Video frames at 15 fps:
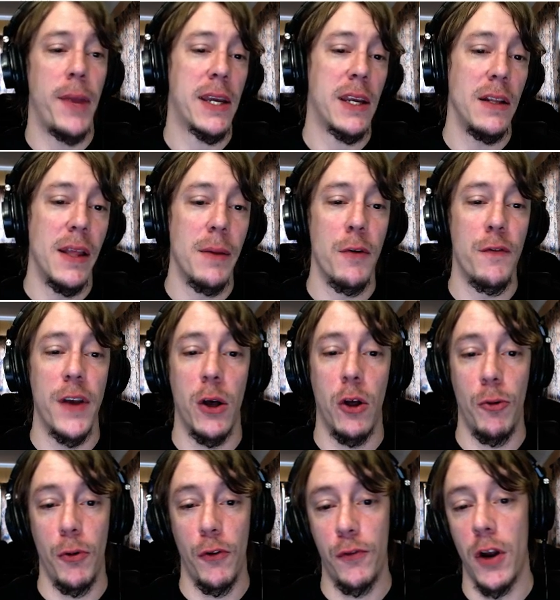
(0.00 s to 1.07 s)
making them
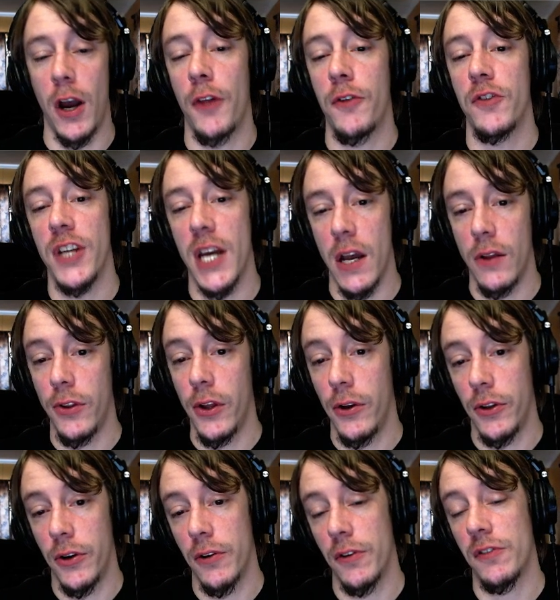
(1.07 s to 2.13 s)
available for other
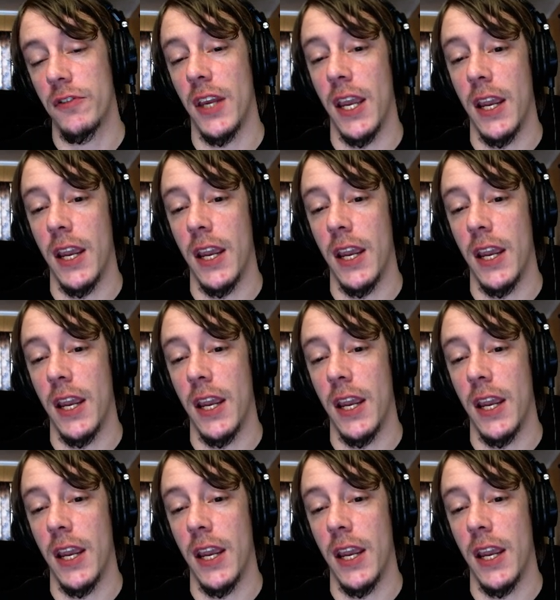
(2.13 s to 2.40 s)
downloaders